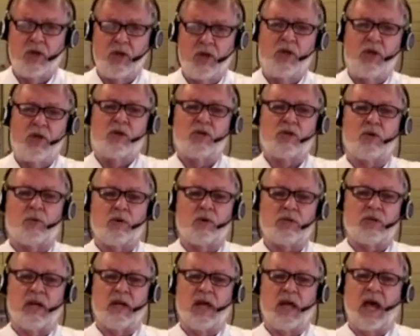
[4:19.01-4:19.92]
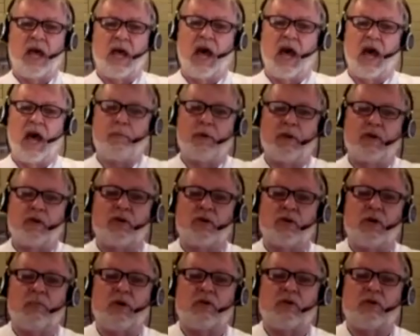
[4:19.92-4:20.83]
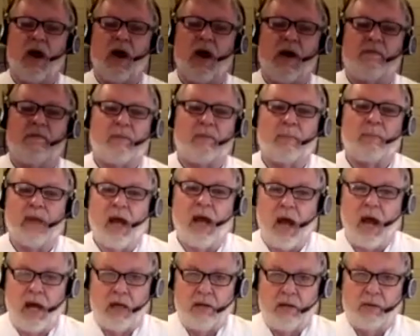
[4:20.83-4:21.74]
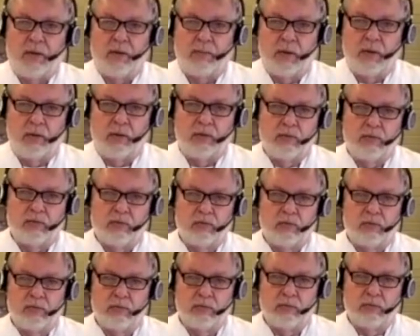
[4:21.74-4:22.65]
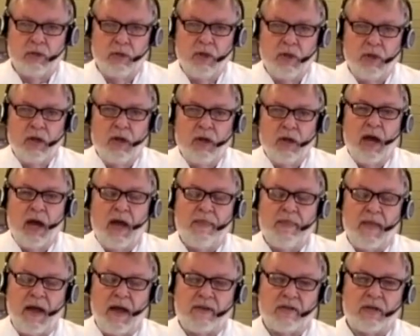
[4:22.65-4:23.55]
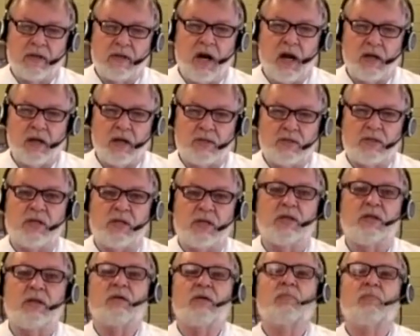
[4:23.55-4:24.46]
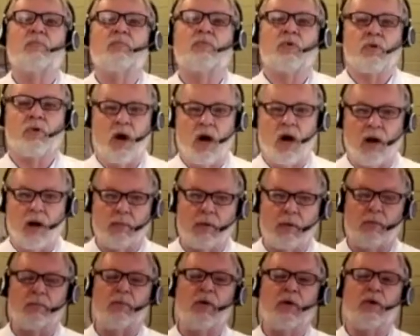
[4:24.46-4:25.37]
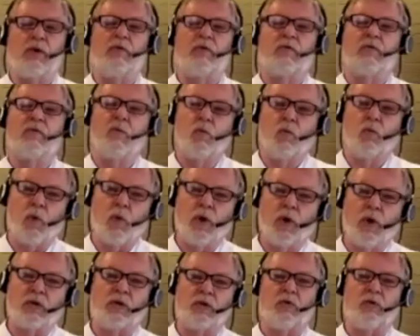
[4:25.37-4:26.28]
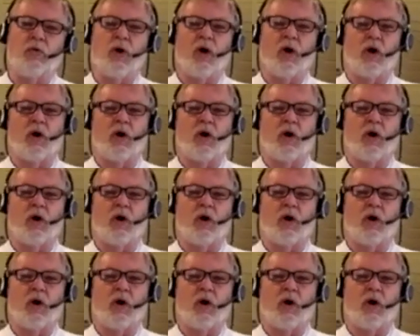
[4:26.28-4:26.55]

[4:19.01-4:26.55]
So what's going to happen is you're going to be traveling behind people, and that's a constant problem when you are